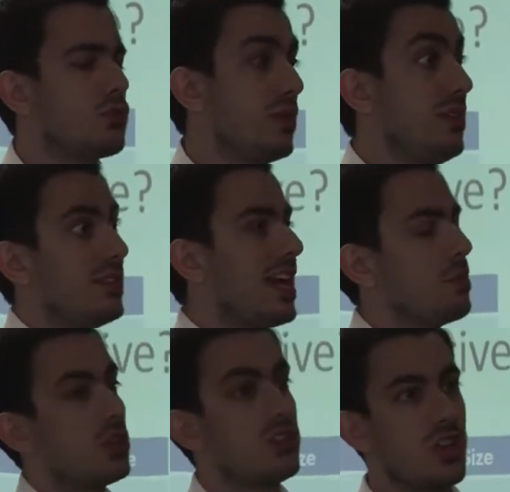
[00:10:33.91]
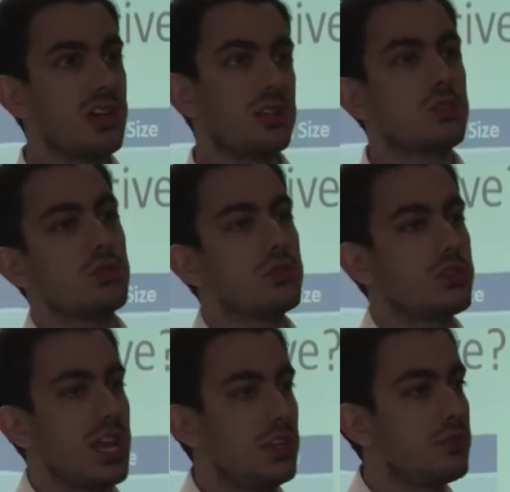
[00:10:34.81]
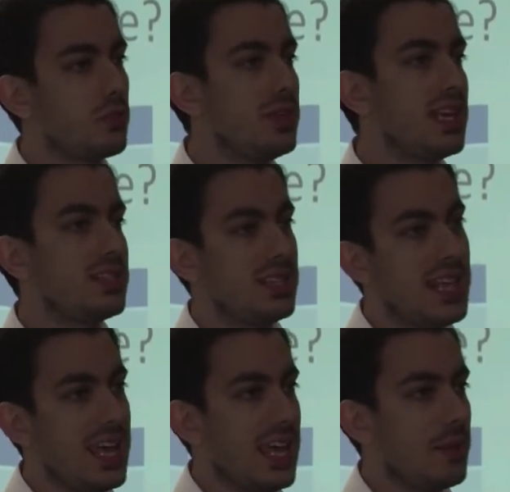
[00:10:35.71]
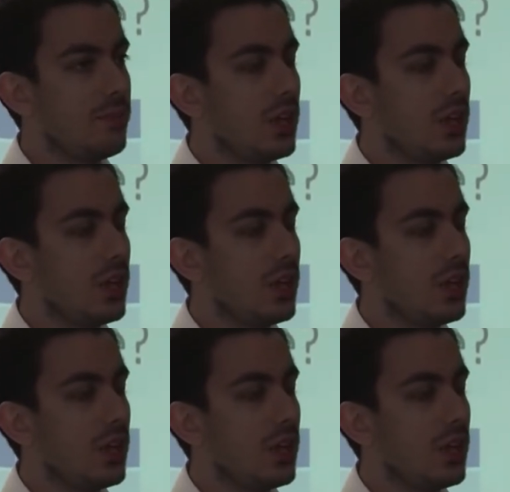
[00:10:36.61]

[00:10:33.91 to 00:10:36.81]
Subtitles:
or even how much science scores change from year to year,